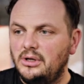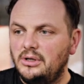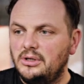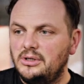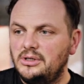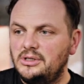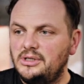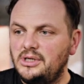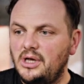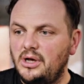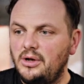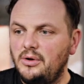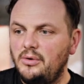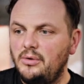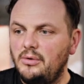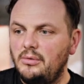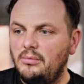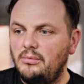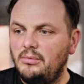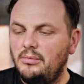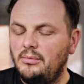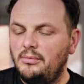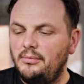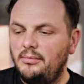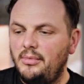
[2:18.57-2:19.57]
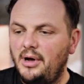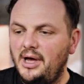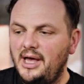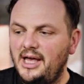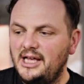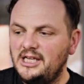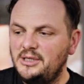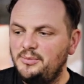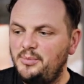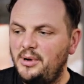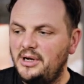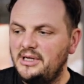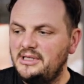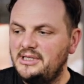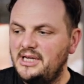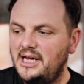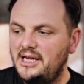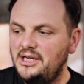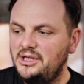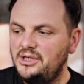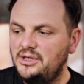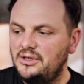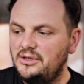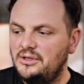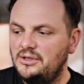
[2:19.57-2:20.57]
So my
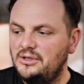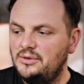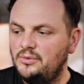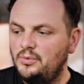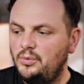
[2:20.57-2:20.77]
expectations